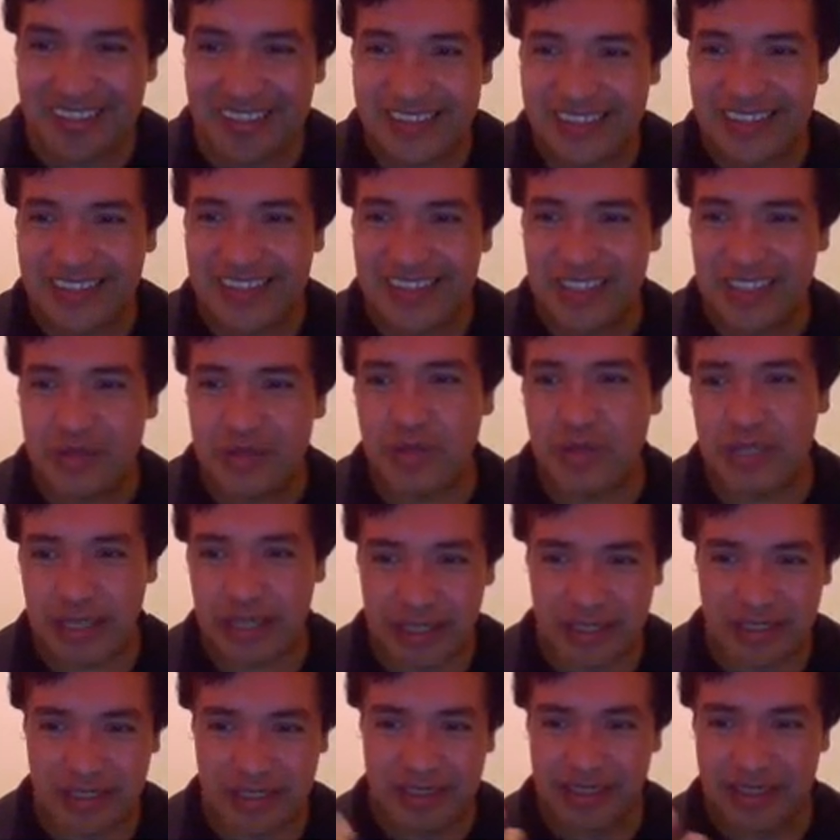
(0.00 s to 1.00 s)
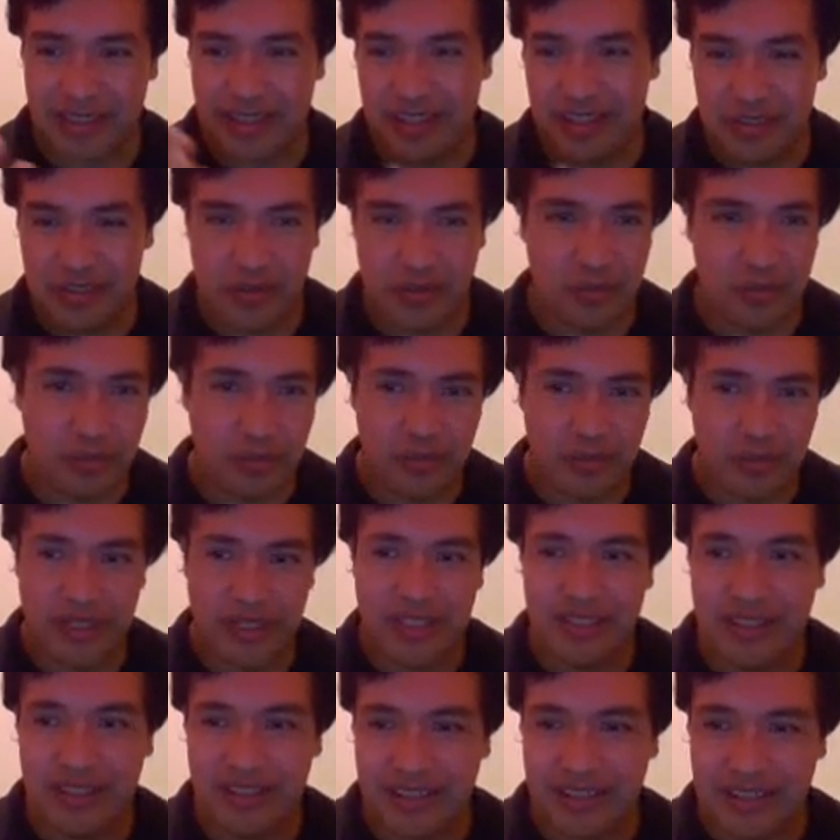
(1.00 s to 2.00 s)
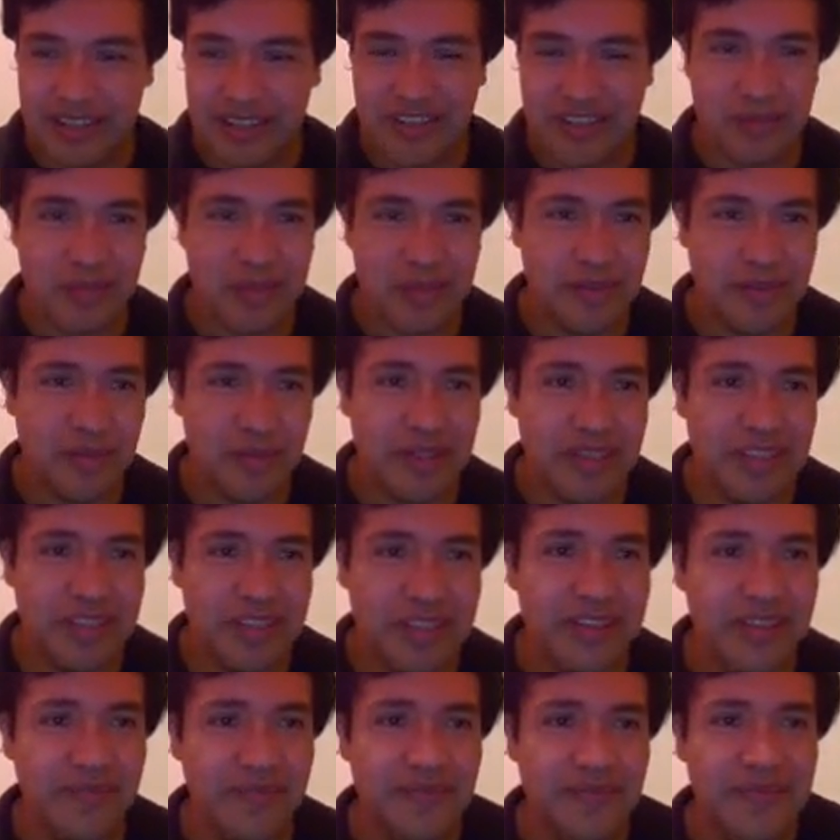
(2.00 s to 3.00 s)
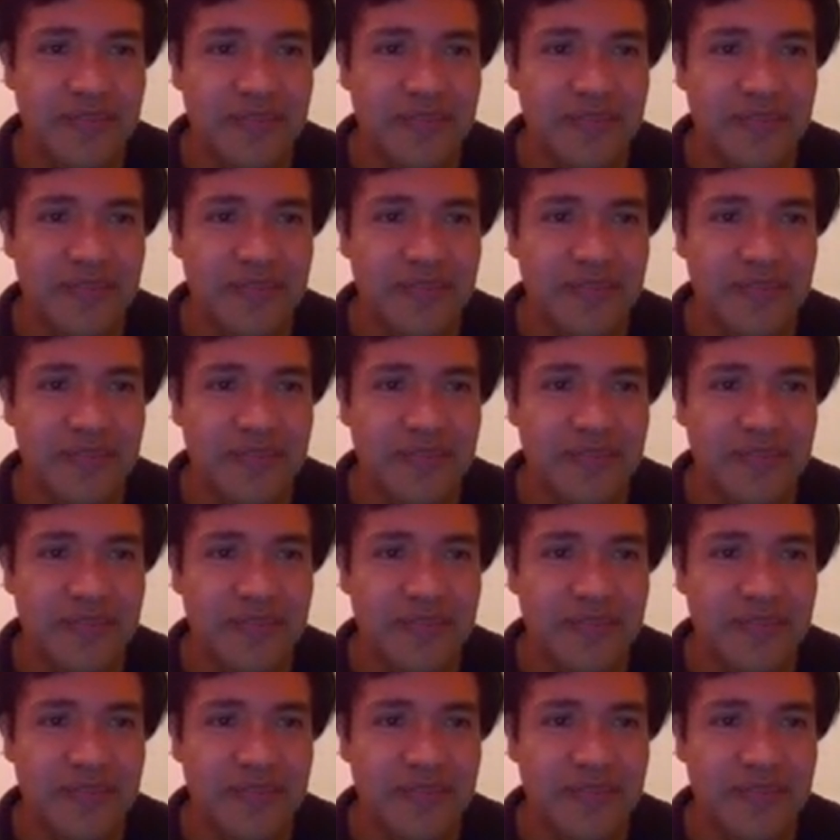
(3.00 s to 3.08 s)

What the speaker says: and that is why I decided to put it like a summary over here.